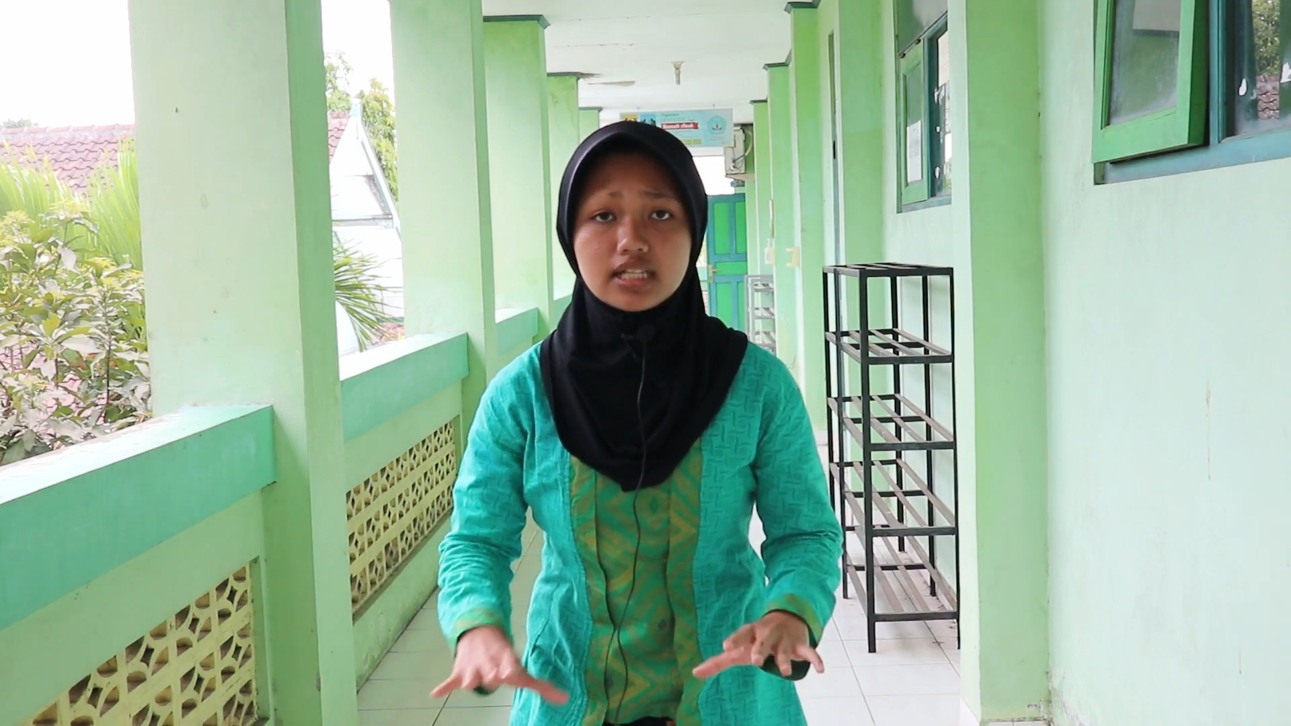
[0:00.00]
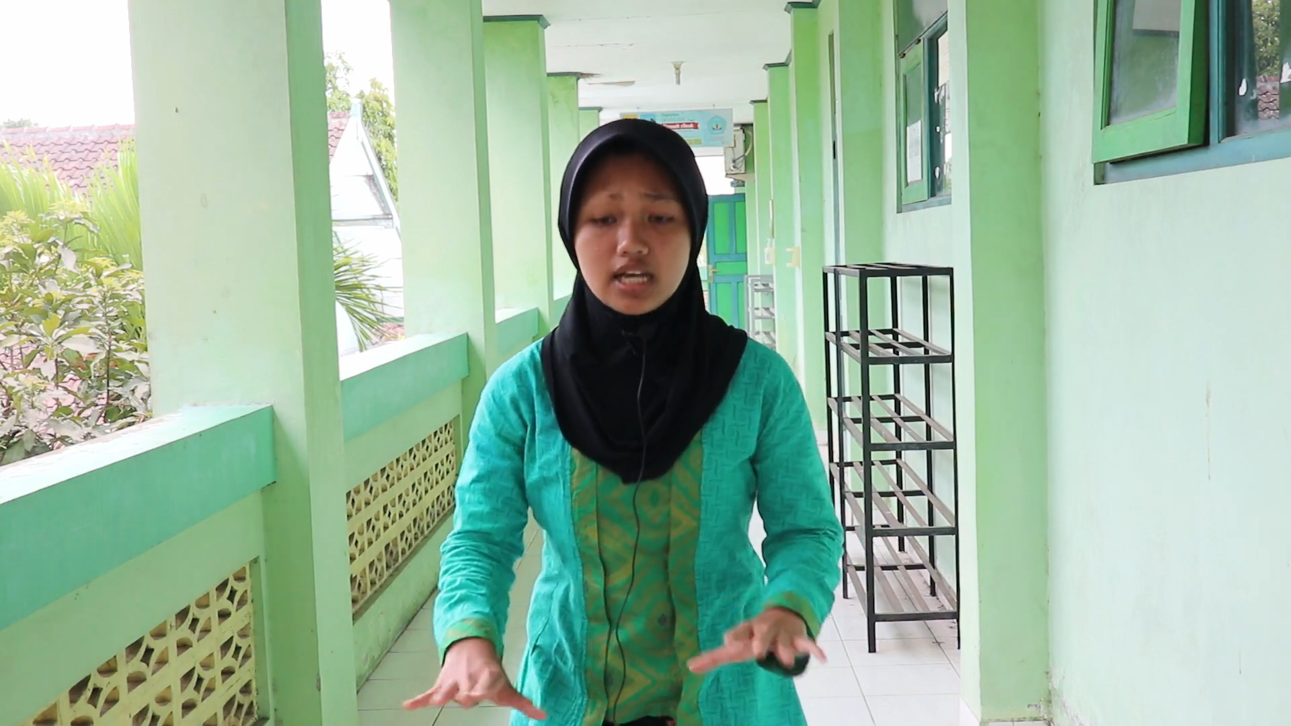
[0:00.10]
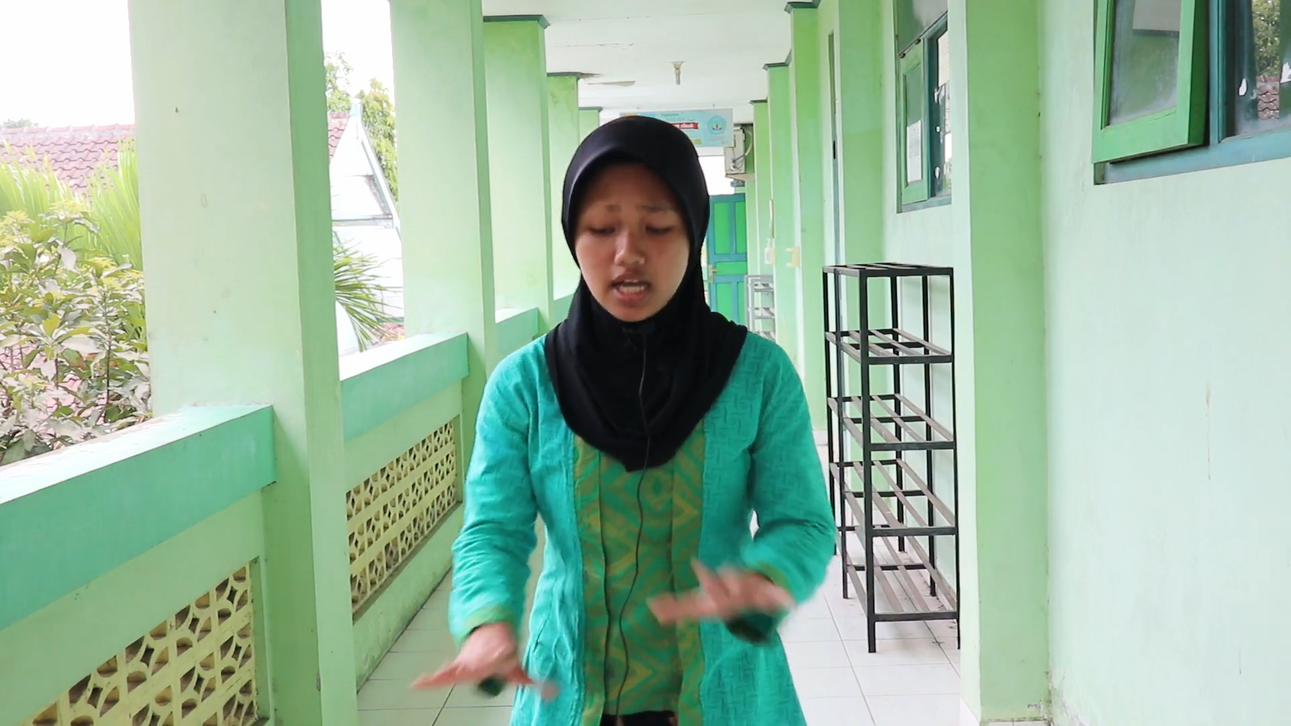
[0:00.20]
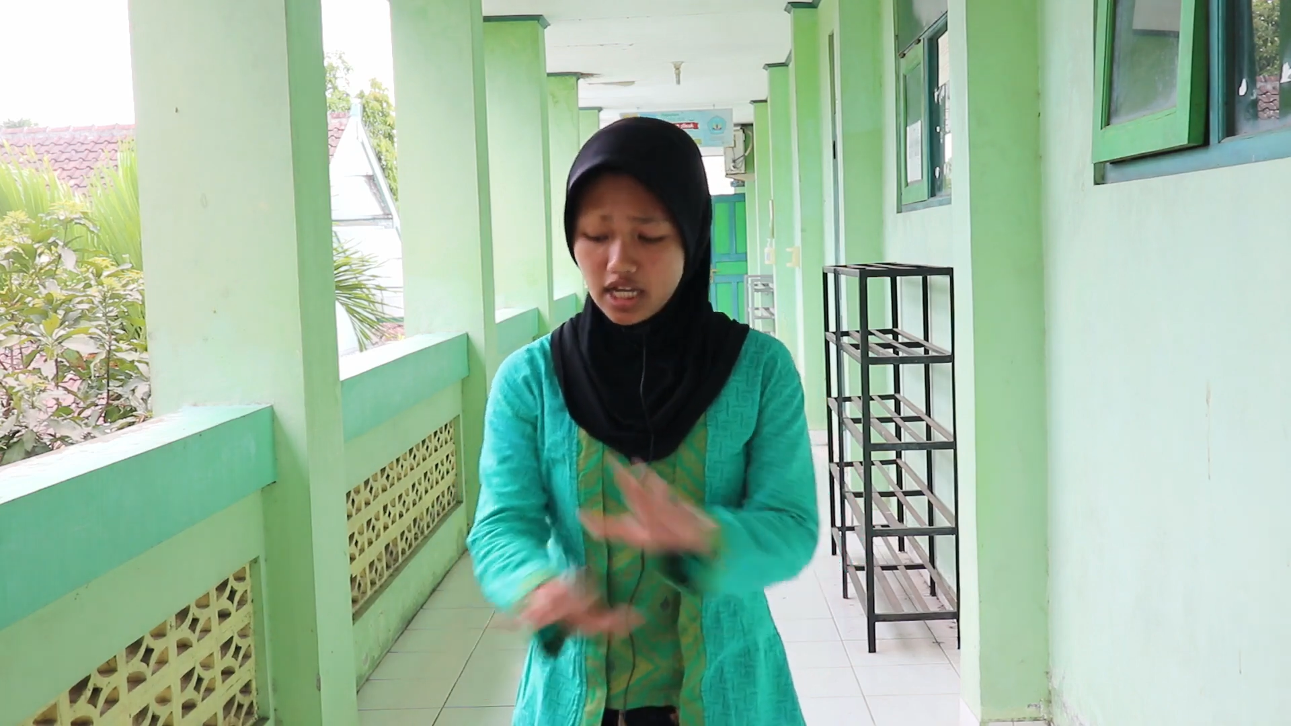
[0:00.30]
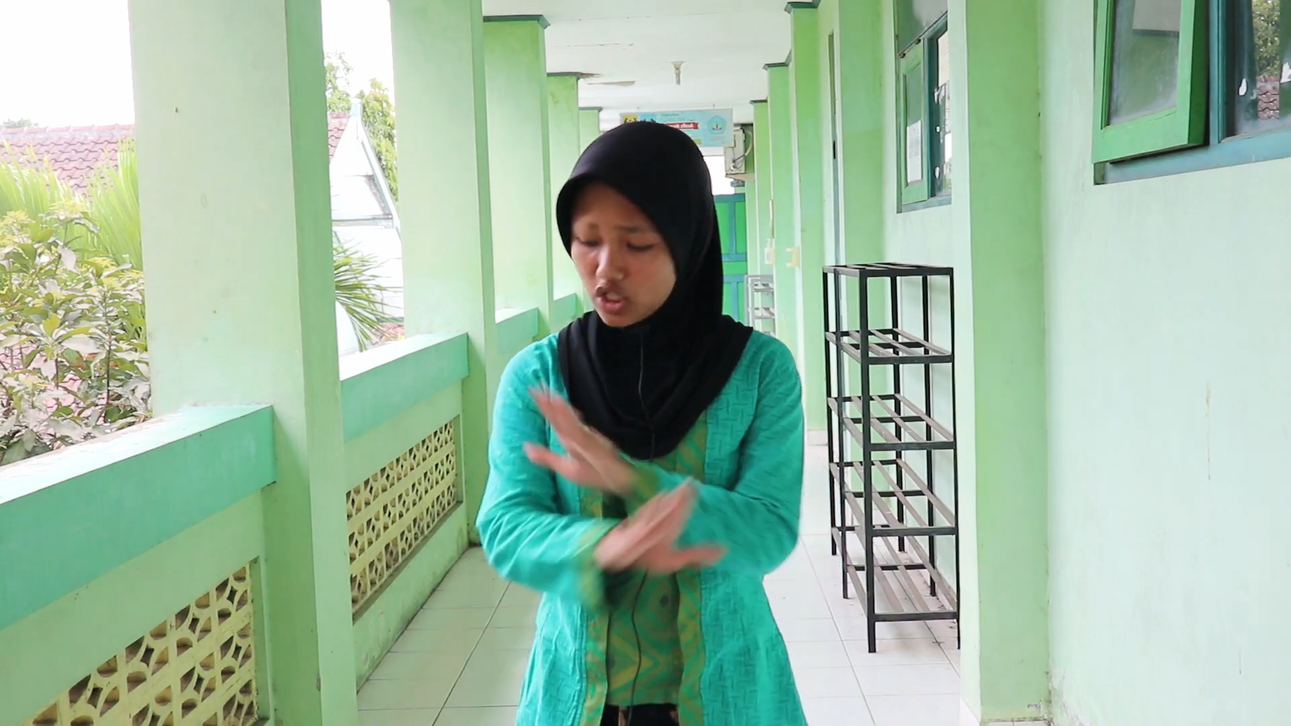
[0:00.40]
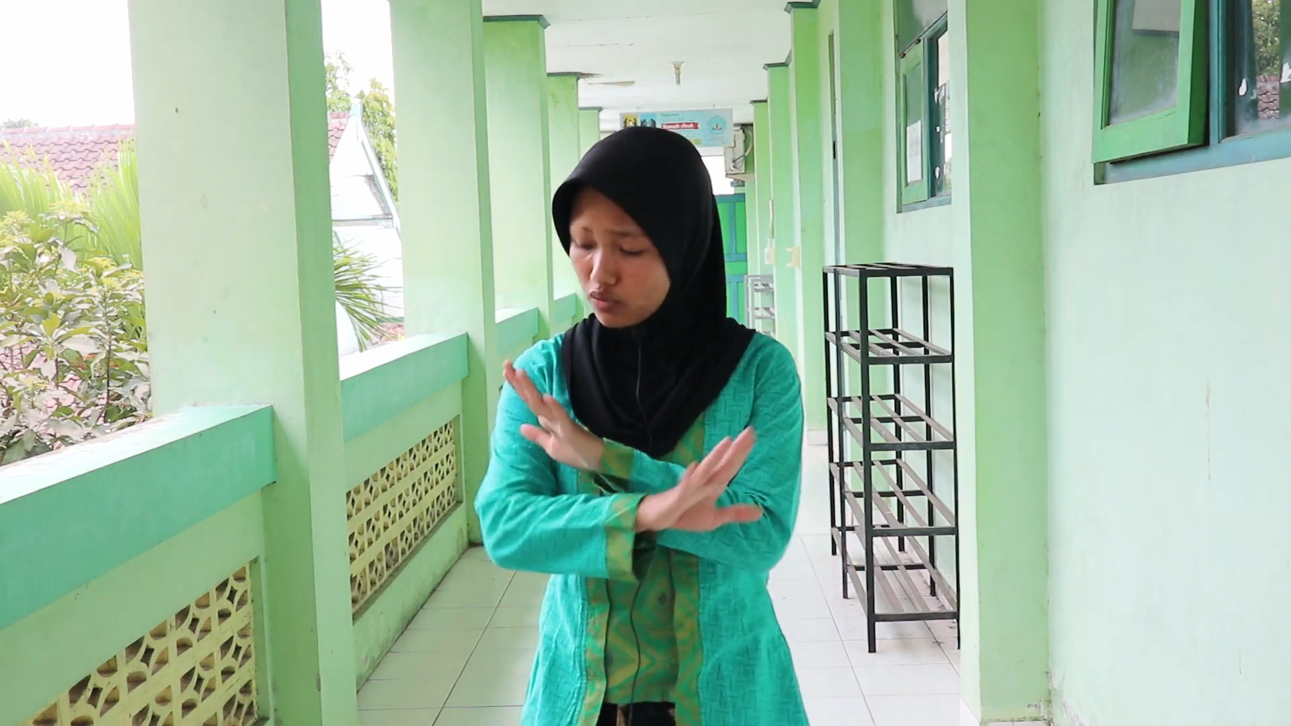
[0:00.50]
late.